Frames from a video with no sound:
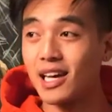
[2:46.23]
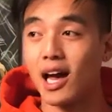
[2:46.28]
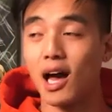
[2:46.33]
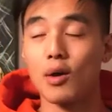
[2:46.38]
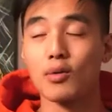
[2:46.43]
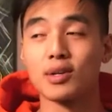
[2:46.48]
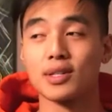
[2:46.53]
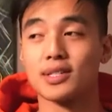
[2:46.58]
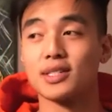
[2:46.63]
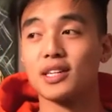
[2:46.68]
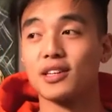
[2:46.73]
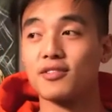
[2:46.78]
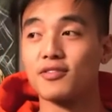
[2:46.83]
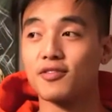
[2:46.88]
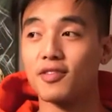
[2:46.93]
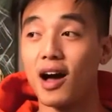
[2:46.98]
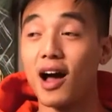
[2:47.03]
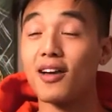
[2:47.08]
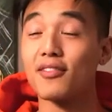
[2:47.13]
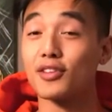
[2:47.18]
I want to say
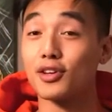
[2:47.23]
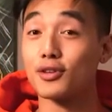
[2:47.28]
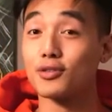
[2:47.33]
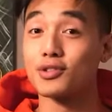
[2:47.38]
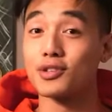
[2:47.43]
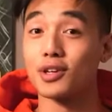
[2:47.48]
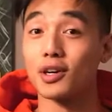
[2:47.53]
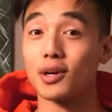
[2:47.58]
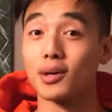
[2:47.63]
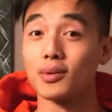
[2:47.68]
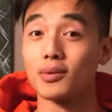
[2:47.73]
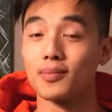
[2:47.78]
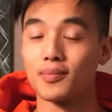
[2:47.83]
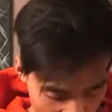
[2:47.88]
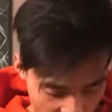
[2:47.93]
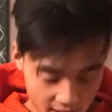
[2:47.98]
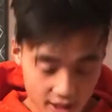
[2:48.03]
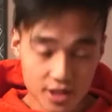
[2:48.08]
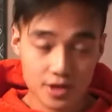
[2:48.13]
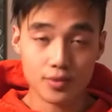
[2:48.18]
five years ago
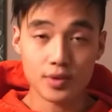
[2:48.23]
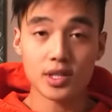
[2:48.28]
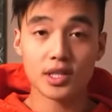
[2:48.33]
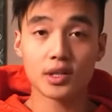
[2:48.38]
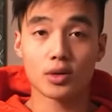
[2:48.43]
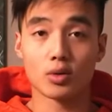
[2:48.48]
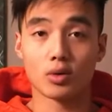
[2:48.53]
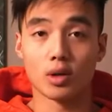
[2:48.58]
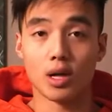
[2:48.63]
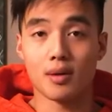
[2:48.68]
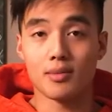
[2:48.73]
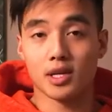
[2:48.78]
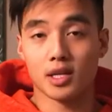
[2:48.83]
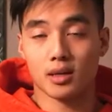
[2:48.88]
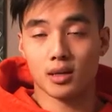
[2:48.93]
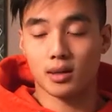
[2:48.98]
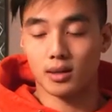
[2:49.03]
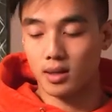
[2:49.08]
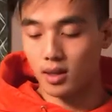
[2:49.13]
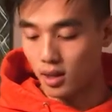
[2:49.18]
and it's really cool. I
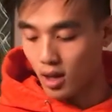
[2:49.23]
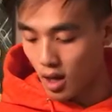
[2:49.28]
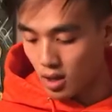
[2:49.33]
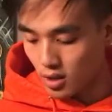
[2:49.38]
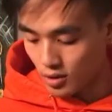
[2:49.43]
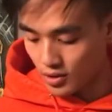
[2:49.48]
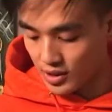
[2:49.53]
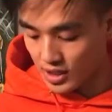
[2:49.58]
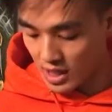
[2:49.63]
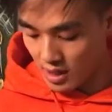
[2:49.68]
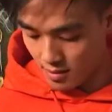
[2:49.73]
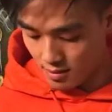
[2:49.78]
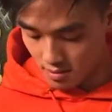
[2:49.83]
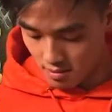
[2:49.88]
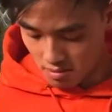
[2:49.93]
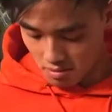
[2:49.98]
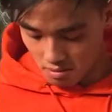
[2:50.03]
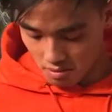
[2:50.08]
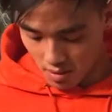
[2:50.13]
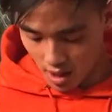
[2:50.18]
mean, the color scheme,
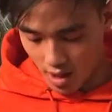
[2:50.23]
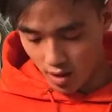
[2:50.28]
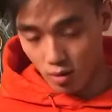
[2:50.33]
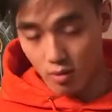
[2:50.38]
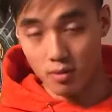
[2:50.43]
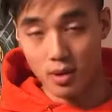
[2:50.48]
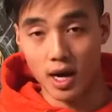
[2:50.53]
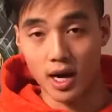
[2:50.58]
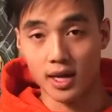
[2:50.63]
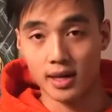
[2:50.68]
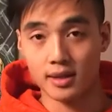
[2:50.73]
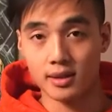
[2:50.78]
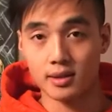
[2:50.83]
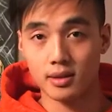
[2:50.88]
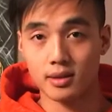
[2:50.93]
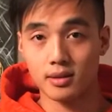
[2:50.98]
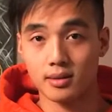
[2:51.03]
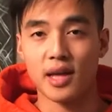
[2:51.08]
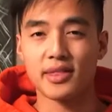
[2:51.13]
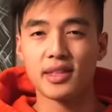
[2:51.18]
I don't mind.
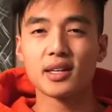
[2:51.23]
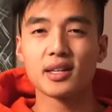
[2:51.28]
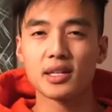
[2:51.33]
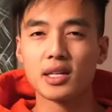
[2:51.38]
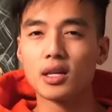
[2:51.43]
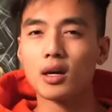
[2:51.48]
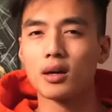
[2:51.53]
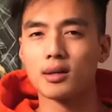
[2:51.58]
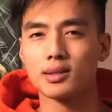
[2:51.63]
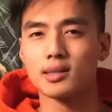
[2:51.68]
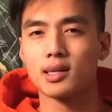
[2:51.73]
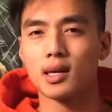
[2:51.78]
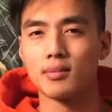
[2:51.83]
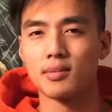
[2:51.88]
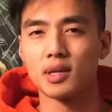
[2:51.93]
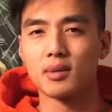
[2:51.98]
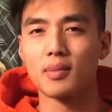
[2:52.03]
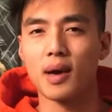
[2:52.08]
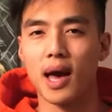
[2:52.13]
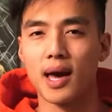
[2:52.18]
I think neon's
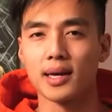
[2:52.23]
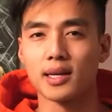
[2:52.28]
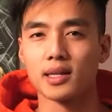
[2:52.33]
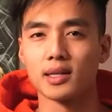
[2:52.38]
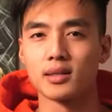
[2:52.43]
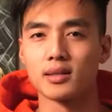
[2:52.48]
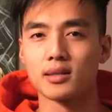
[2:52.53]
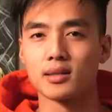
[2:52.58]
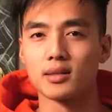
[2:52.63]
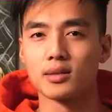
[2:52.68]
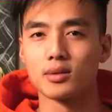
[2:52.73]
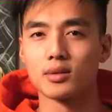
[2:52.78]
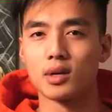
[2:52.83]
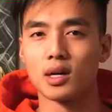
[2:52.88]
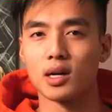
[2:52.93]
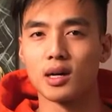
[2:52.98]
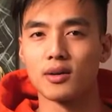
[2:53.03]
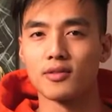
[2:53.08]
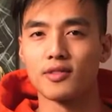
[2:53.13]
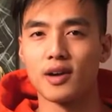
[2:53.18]
coming back into
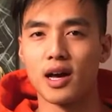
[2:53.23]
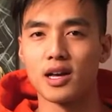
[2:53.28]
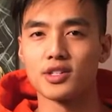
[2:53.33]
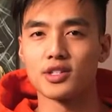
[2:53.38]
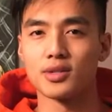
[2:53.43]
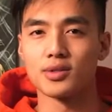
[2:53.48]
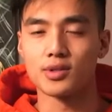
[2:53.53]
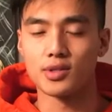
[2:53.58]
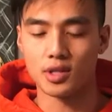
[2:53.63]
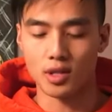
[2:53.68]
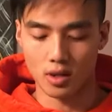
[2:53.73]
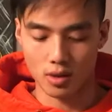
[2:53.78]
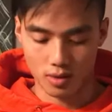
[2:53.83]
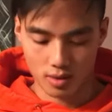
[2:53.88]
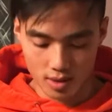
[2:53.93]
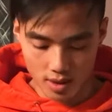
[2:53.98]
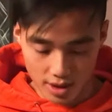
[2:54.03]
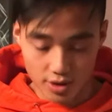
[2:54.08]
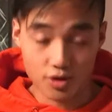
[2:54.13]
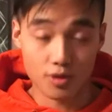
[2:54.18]
uh, fashion, so
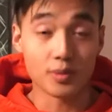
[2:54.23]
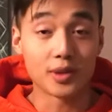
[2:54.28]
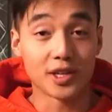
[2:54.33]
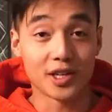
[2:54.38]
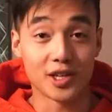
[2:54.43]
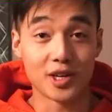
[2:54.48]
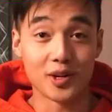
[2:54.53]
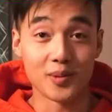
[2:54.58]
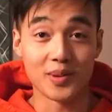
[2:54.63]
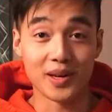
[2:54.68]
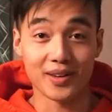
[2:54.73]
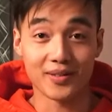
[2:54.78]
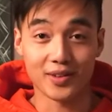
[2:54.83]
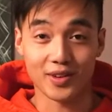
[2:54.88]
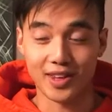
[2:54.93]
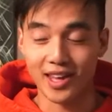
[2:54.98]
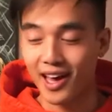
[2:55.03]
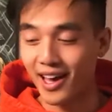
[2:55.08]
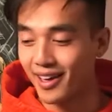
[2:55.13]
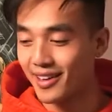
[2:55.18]
this would be a good pick
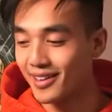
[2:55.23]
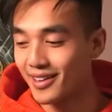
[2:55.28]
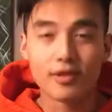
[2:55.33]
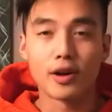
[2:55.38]
for that.